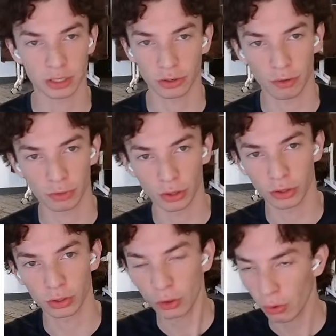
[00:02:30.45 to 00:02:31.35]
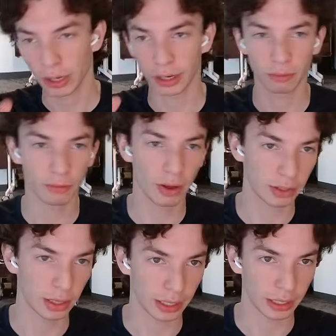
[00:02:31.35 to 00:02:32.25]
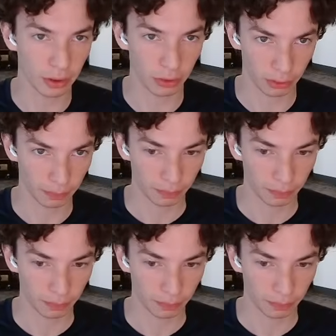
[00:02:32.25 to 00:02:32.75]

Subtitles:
You have the loading and revalidating and error.